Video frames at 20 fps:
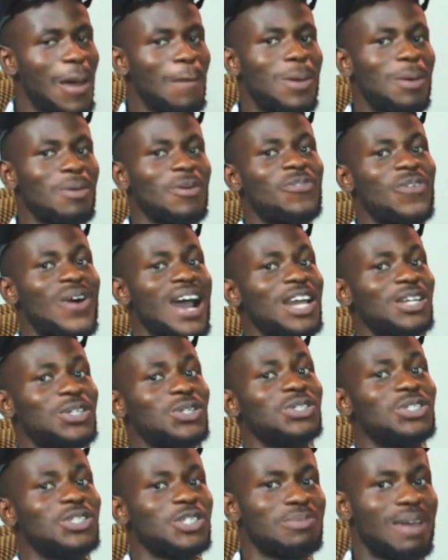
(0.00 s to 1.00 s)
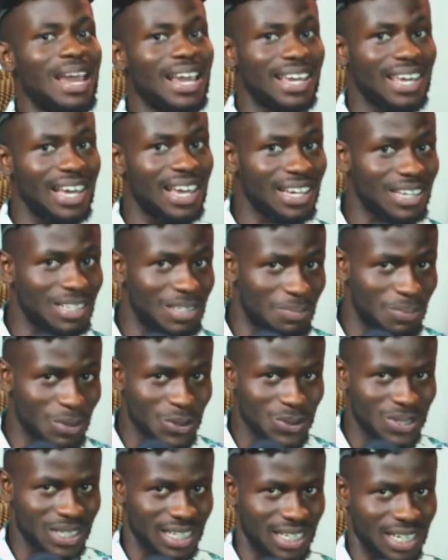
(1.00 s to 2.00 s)
But before I introduce my gang in the
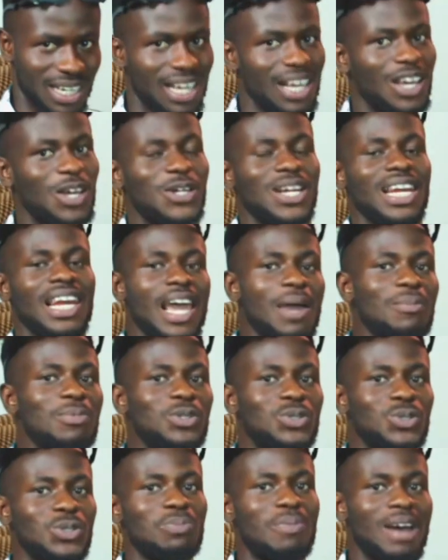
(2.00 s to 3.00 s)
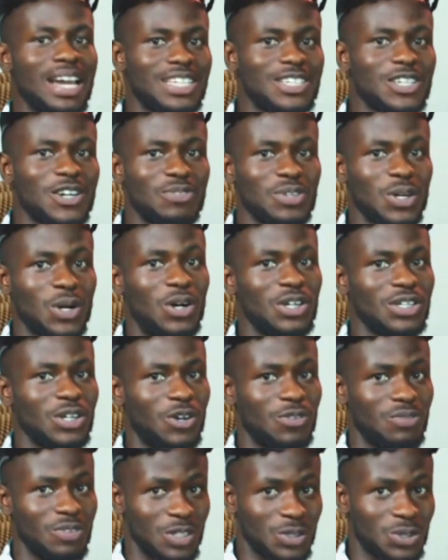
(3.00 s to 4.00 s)
building, let me do myself the honor
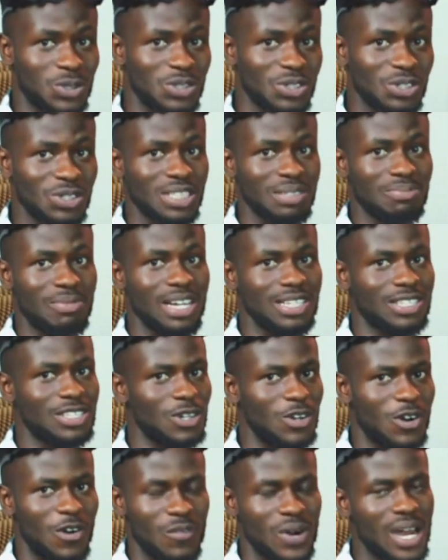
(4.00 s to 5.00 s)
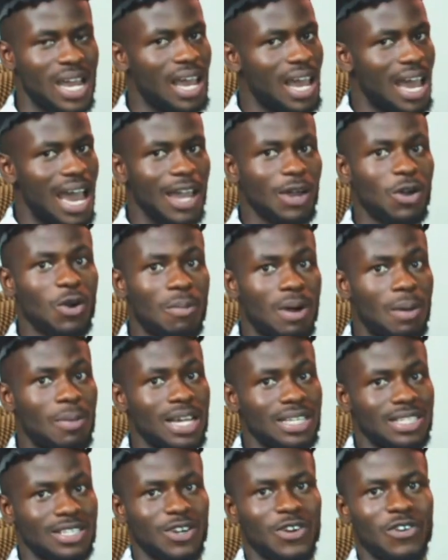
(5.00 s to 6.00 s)
of introducing myself. I go by
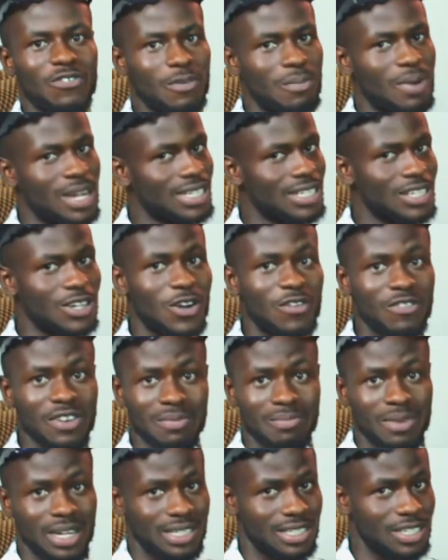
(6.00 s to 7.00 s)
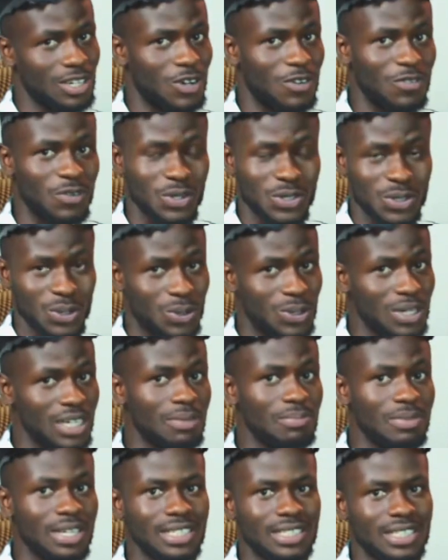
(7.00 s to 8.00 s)
myself and myself in myself, because
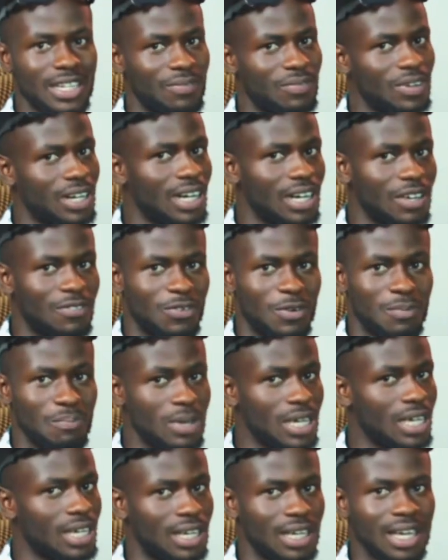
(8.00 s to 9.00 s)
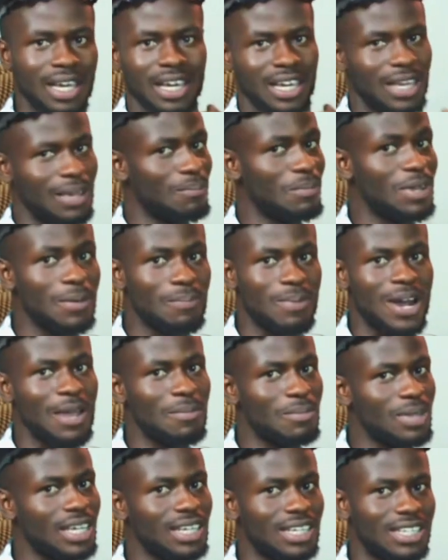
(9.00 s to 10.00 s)
only me is definitely for me. In me
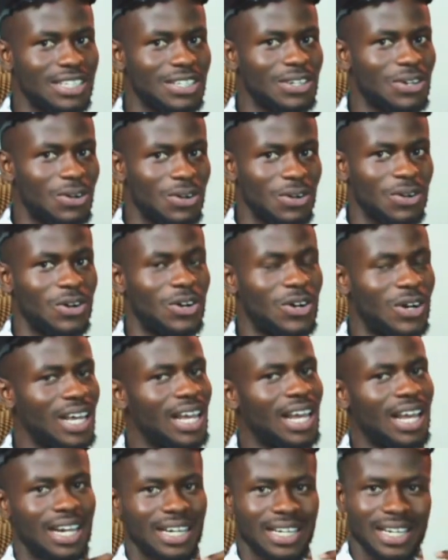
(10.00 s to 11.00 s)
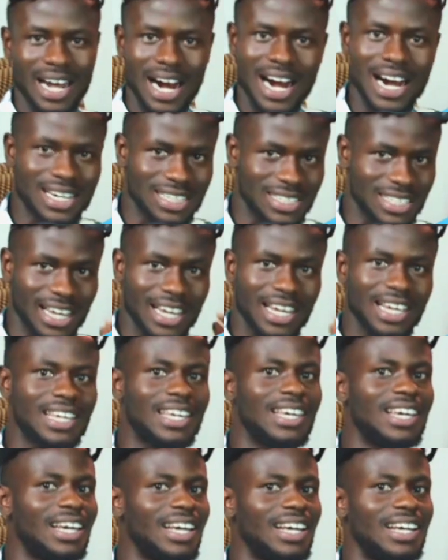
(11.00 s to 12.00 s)
by me, Gidi Gongon. NARZ,
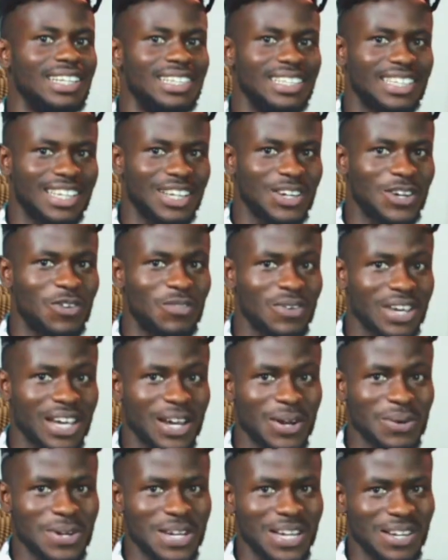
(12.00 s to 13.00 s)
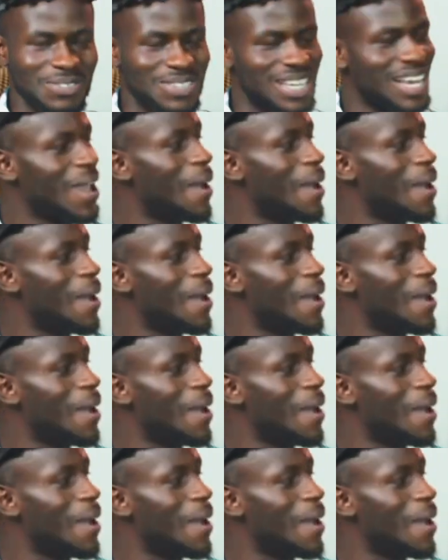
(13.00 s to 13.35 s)
aka the king of airwaves.